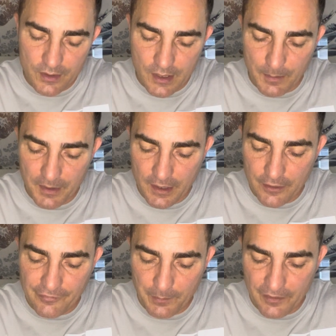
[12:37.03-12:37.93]
coming
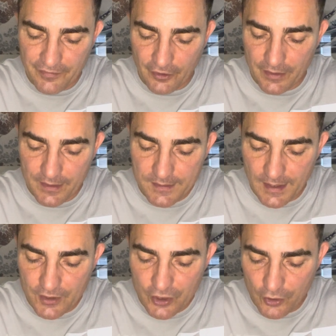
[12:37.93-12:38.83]
in from a very
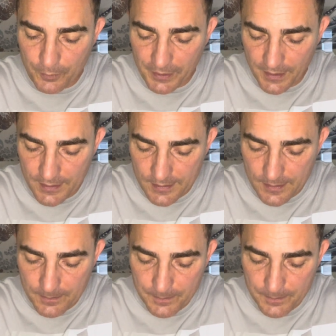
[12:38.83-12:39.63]
intentional place.